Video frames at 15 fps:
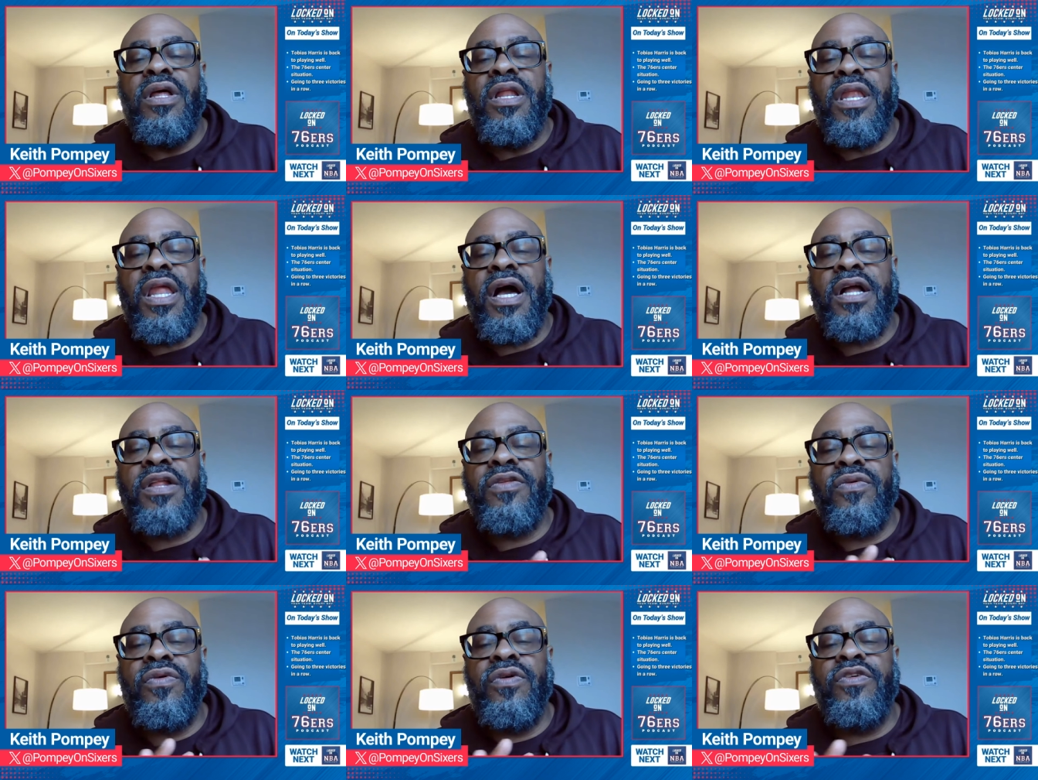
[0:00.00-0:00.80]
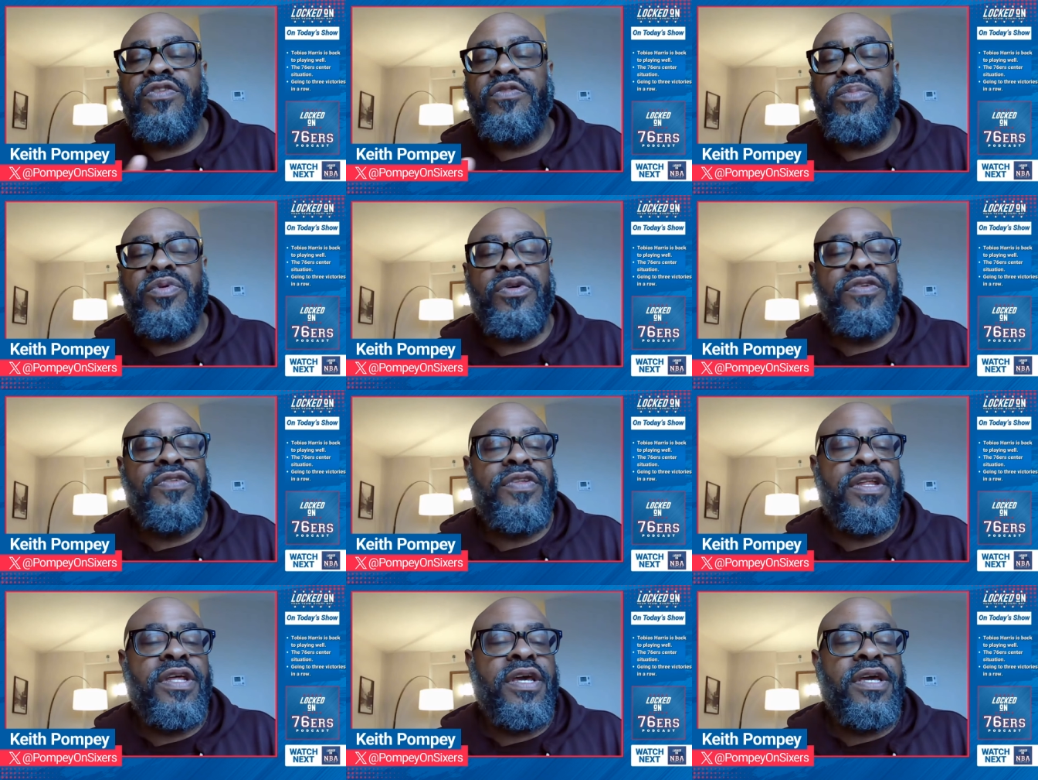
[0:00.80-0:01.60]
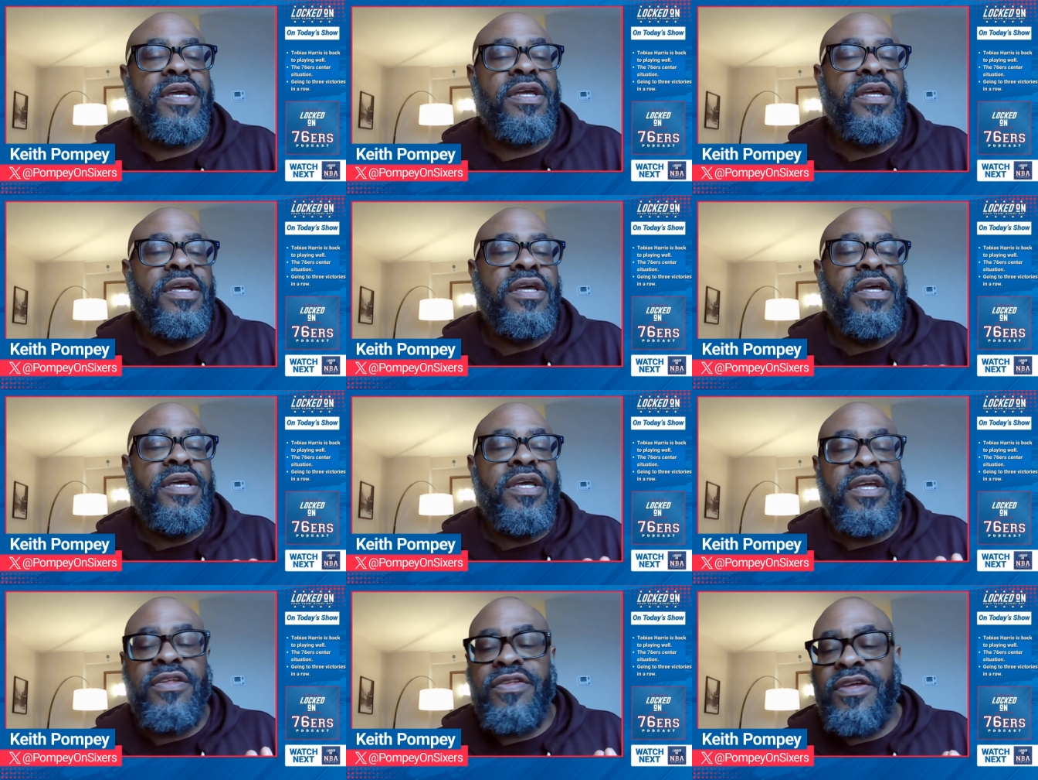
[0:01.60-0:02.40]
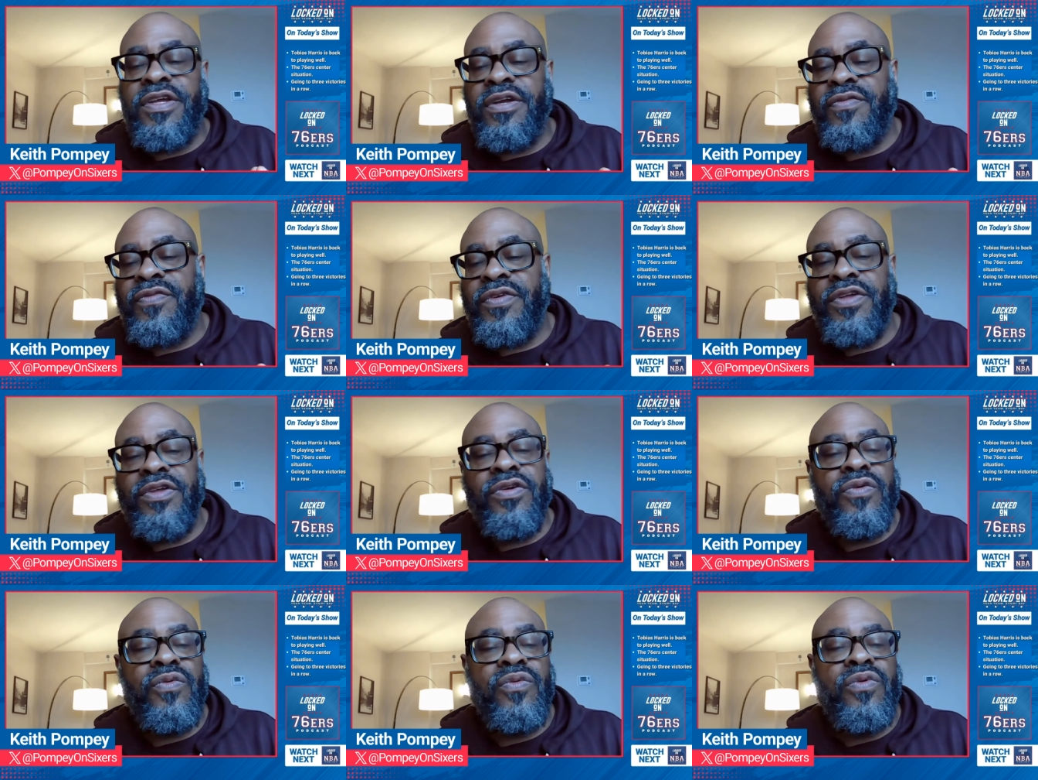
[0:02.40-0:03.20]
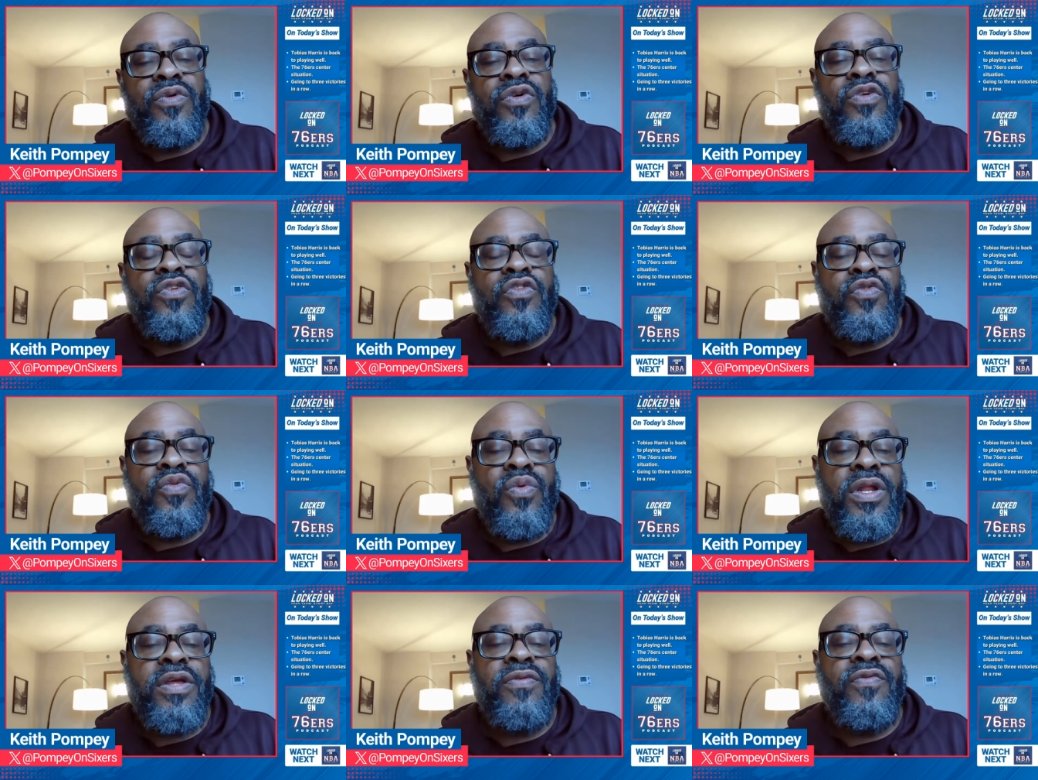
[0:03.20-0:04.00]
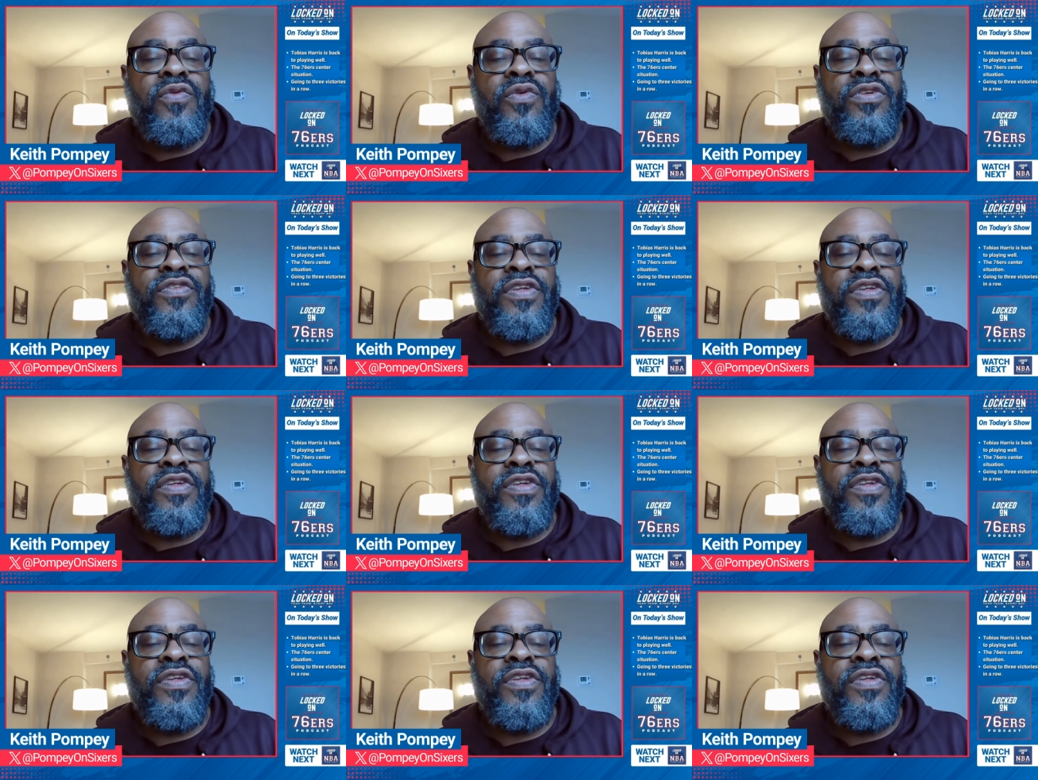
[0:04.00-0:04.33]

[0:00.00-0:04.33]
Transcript: Locked On Sports Today is here for you twenty-four